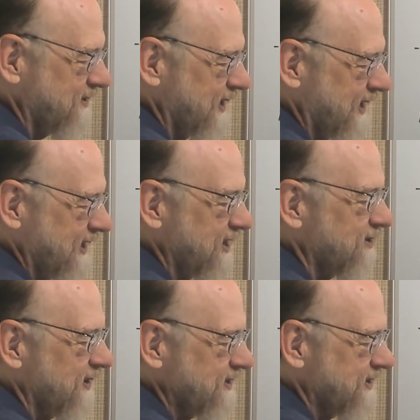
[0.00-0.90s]
get an
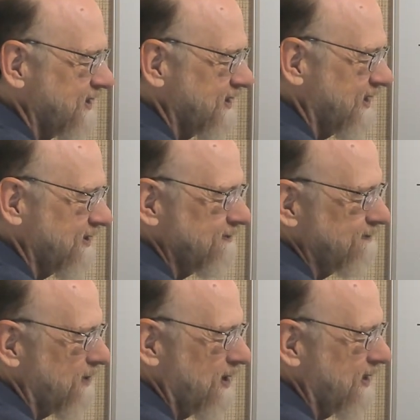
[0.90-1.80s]
increase in
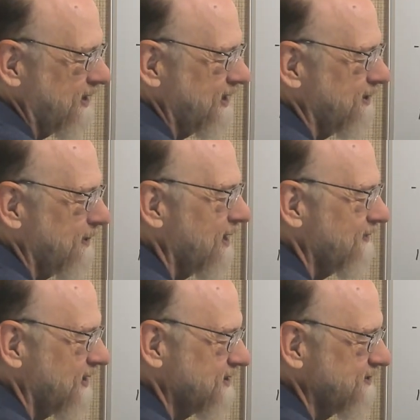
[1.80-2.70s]
the
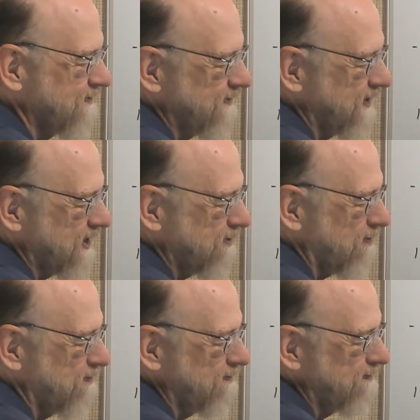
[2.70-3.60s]
benefits that's
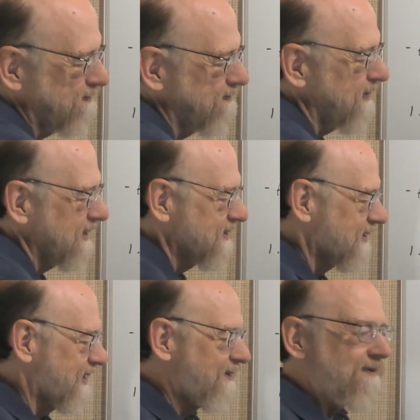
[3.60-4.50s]

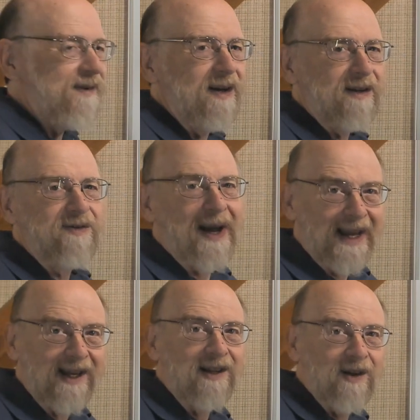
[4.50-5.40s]
basically
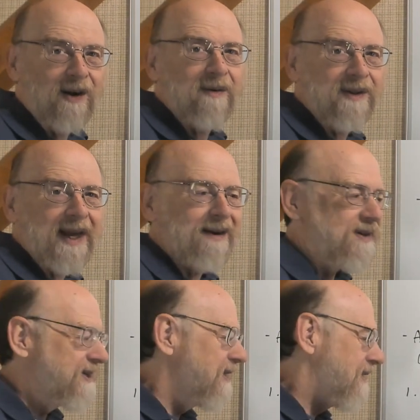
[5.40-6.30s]
tracking along with the
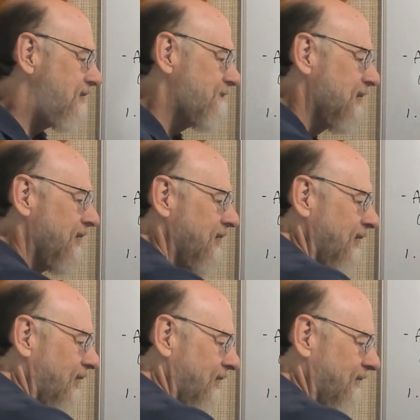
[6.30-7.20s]
average income.
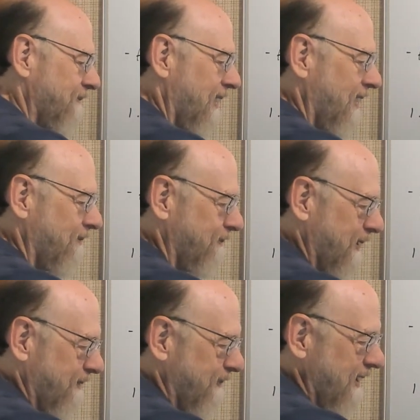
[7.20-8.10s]

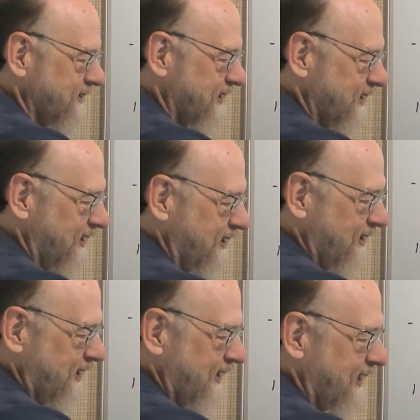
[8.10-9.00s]
But basically,
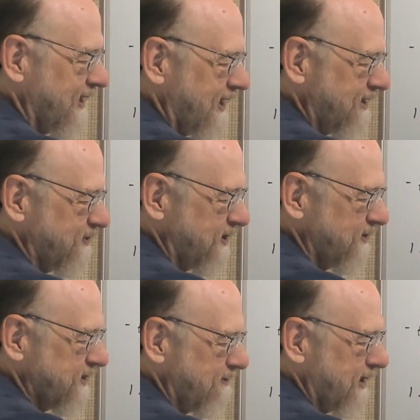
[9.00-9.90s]
and then it's
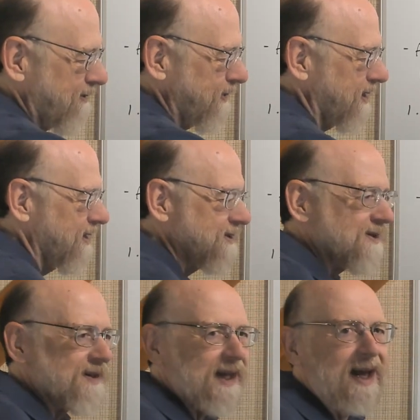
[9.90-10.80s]
reduced a bit because
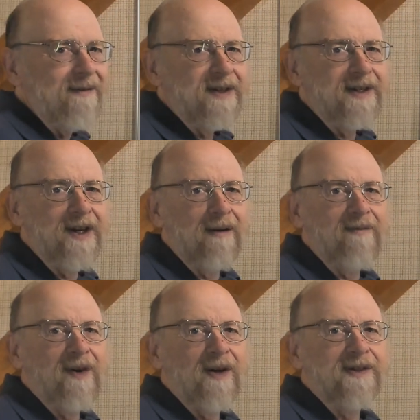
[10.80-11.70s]
of the average income
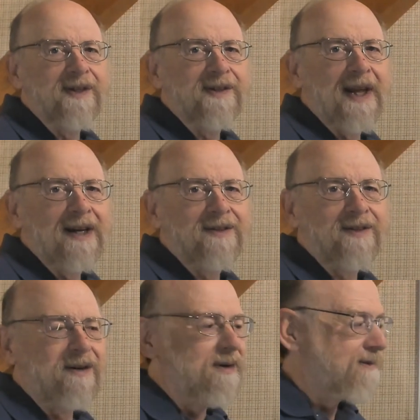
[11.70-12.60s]
falls as taxes
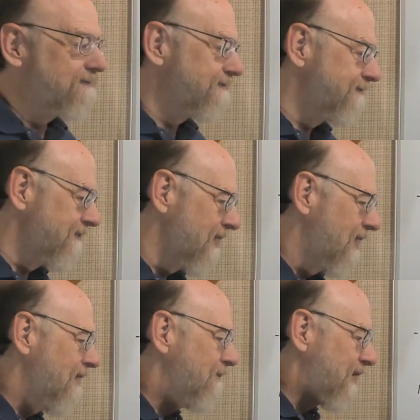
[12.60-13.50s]
go up.
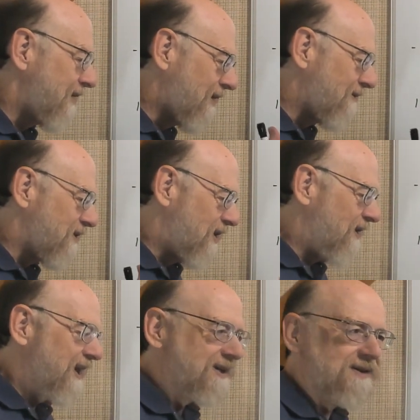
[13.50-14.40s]
But overall,
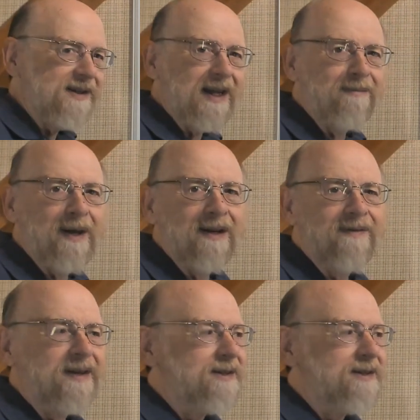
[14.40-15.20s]
that's the net benefit.